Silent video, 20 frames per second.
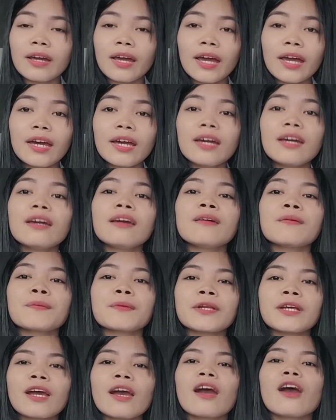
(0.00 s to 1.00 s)
a
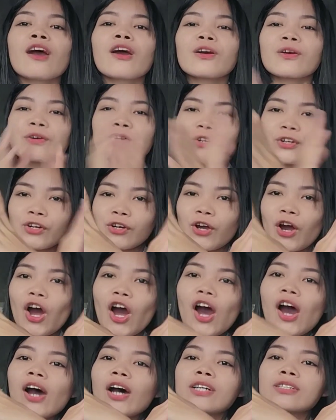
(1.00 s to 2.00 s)

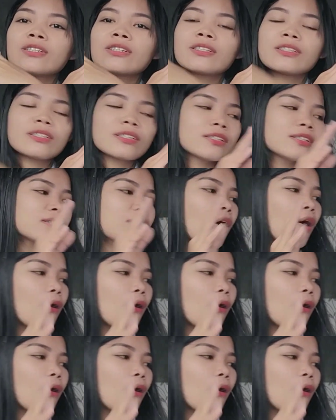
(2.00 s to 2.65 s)
cross.